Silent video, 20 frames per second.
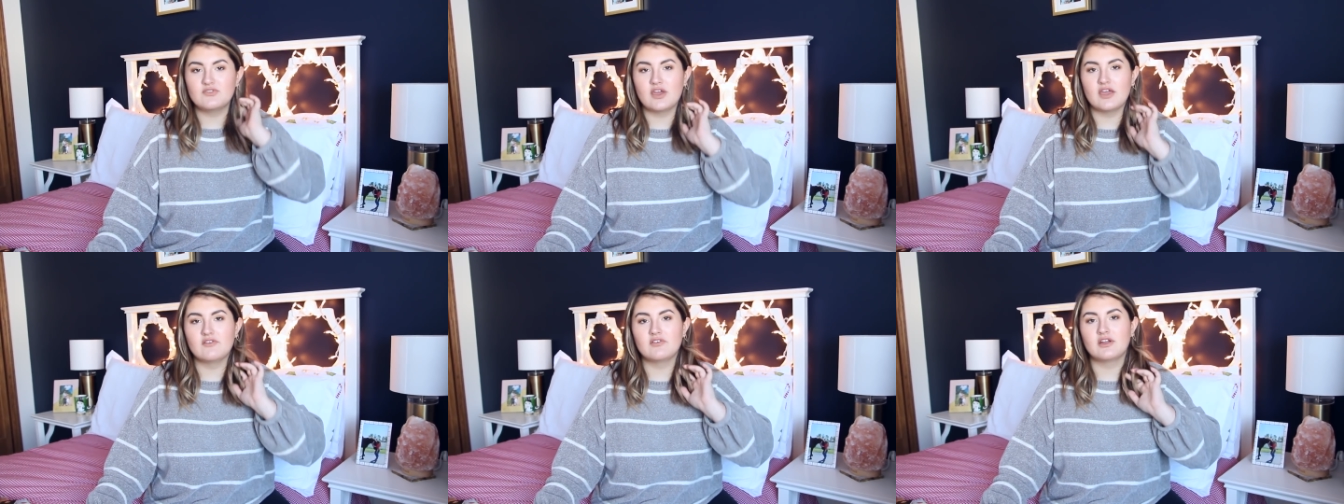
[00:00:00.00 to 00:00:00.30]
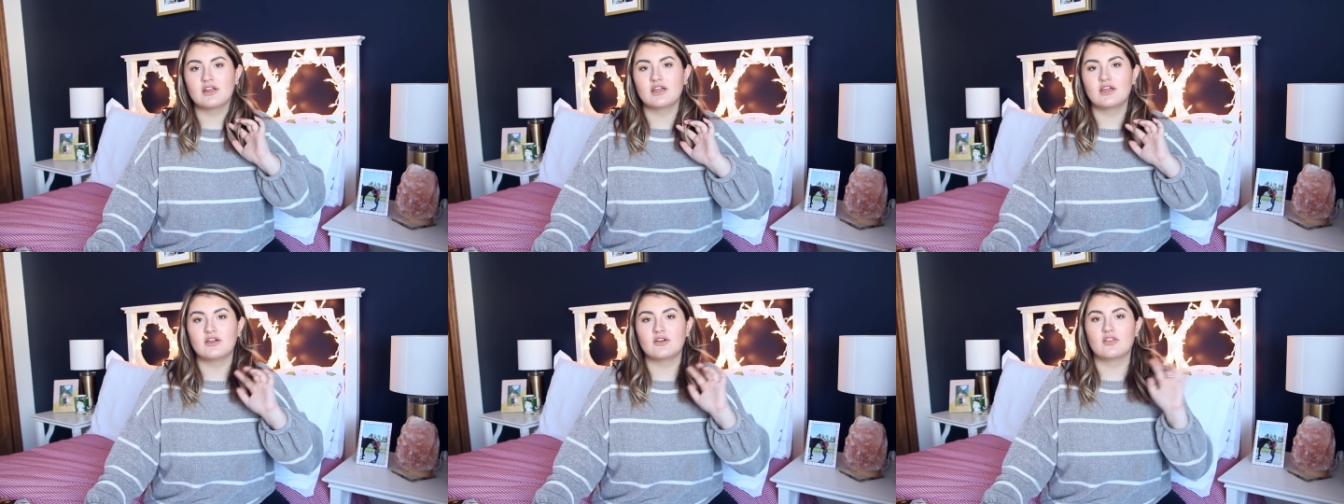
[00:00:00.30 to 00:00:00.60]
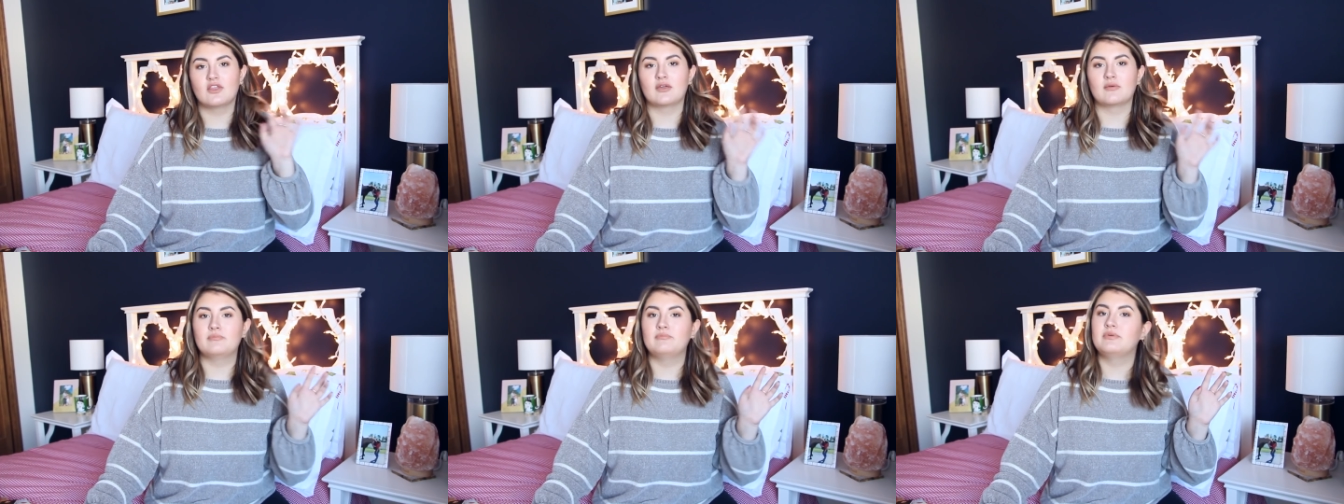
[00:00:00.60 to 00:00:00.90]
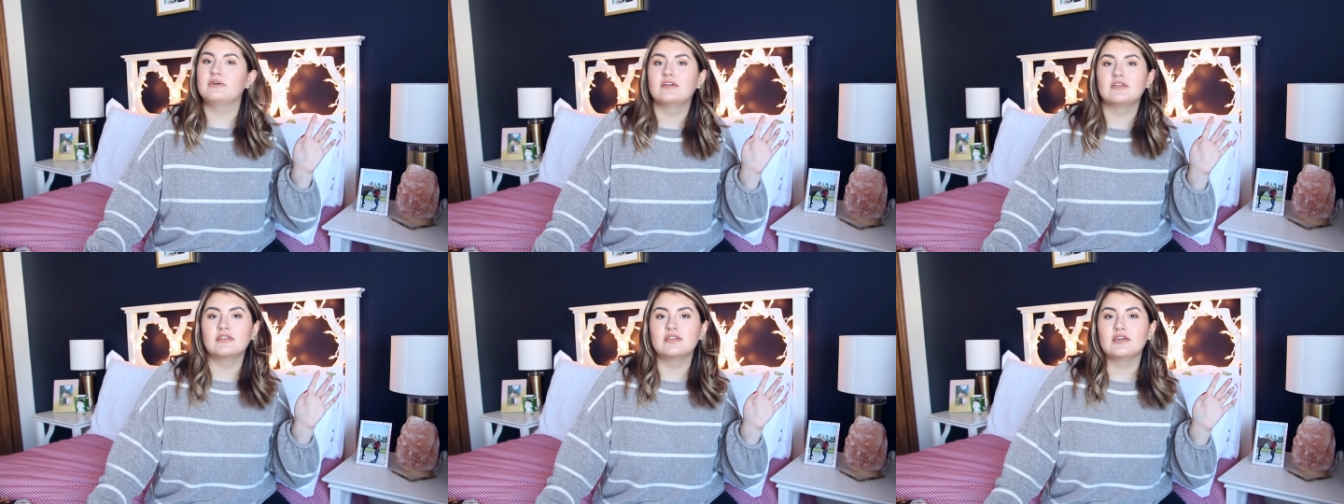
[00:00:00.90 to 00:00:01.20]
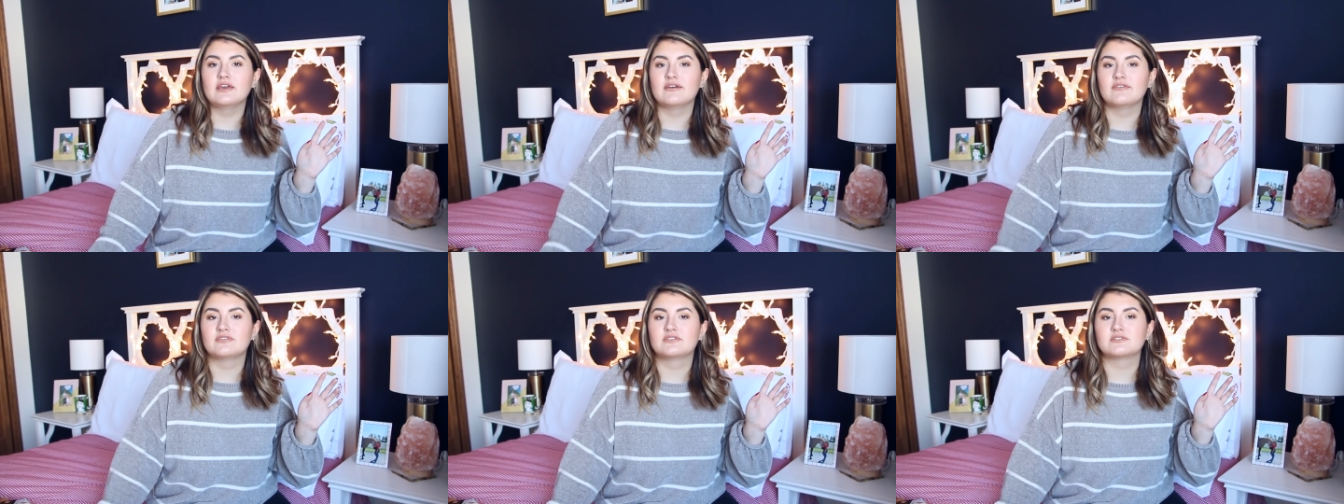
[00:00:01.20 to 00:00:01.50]
favorite or like big
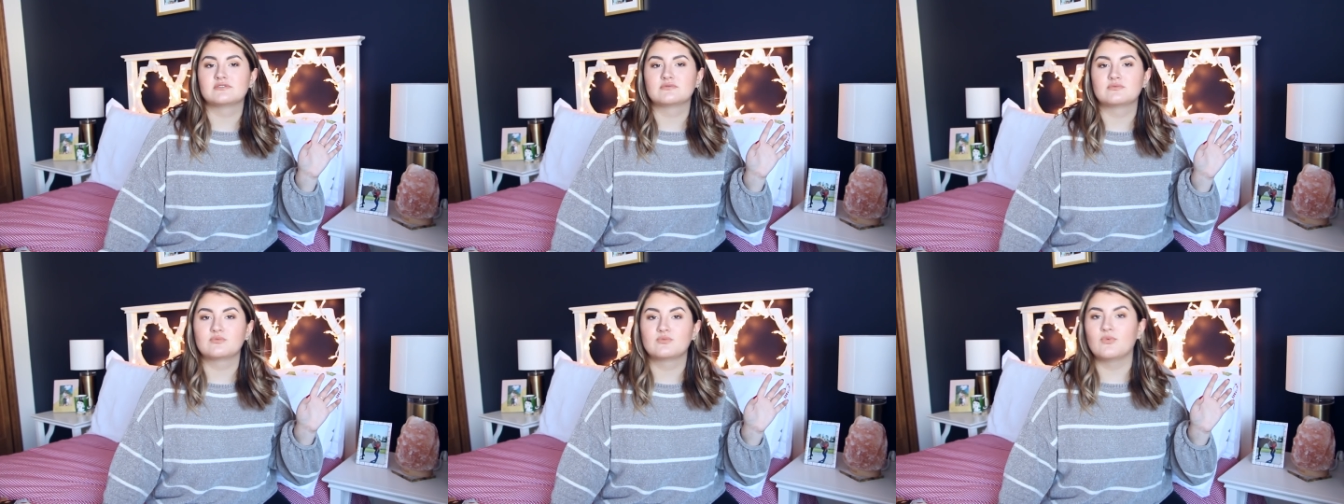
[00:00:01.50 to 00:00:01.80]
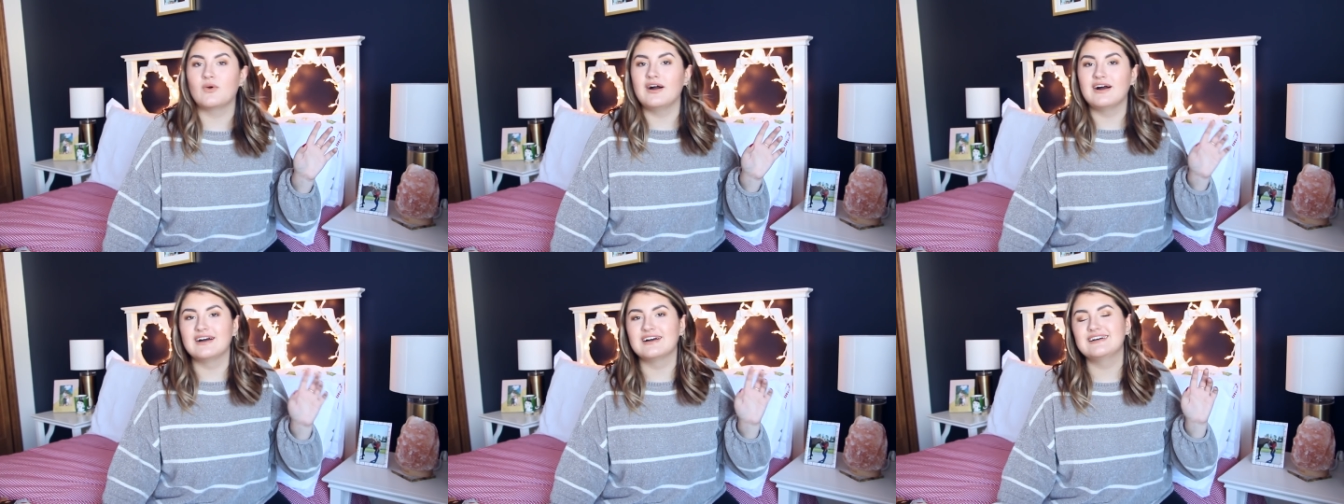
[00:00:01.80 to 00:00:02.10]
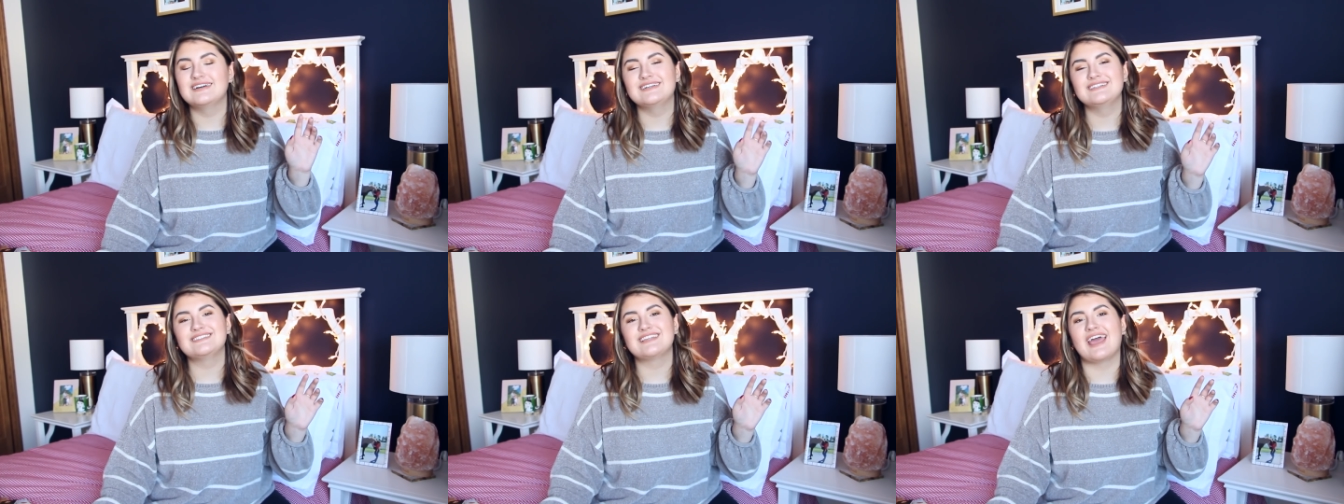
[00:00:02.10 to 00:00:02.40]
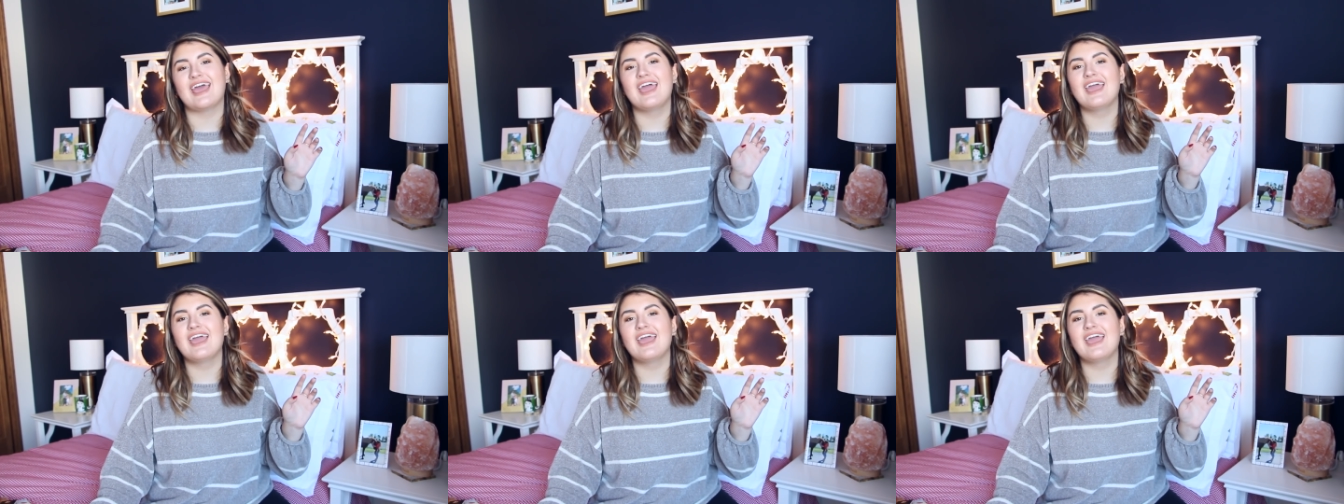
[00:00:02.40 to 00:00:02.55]
gift was